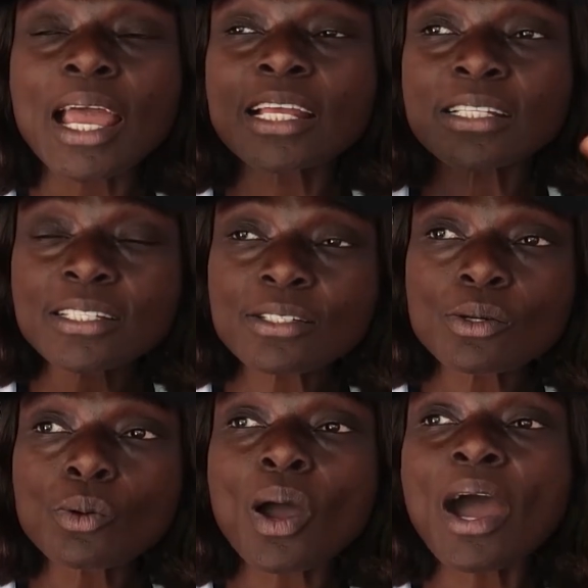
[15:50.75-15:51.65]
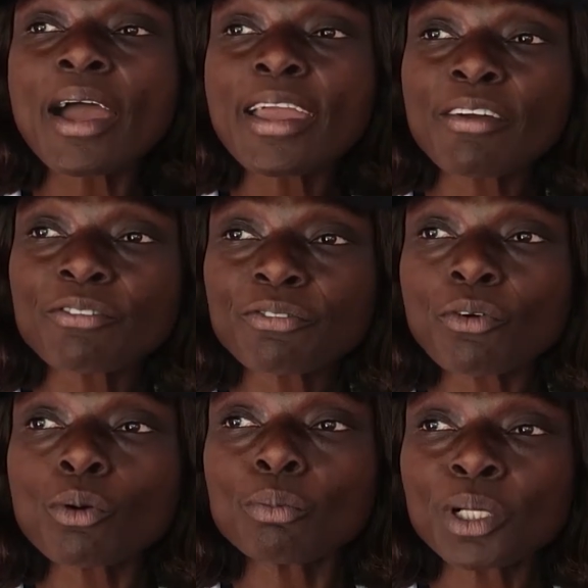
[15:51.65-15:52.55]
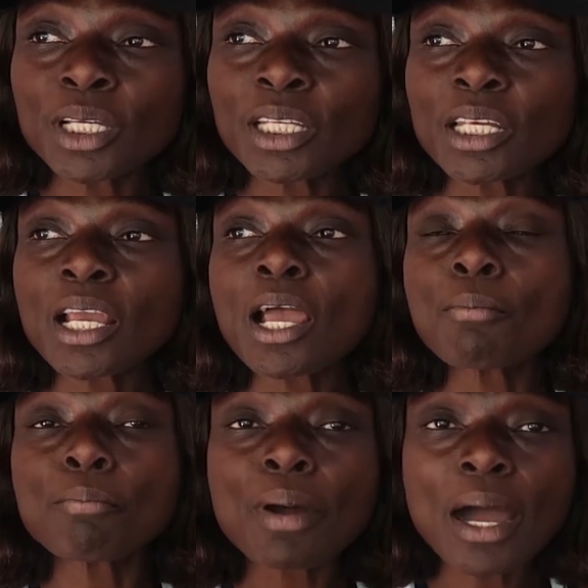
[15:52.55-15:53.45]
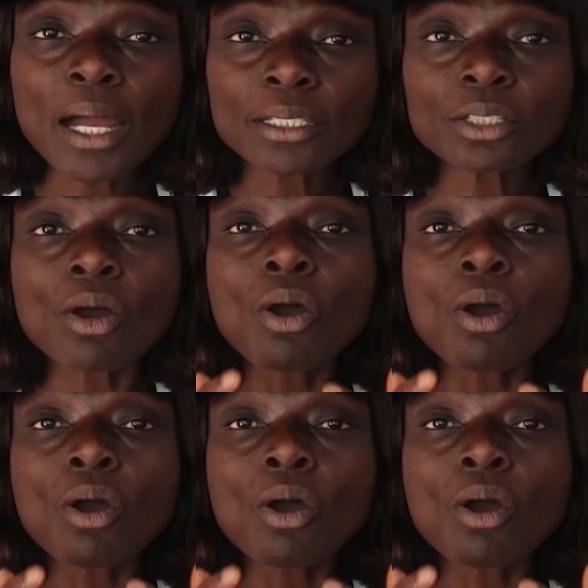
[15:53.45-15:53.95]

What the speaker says: and so I have formally embarked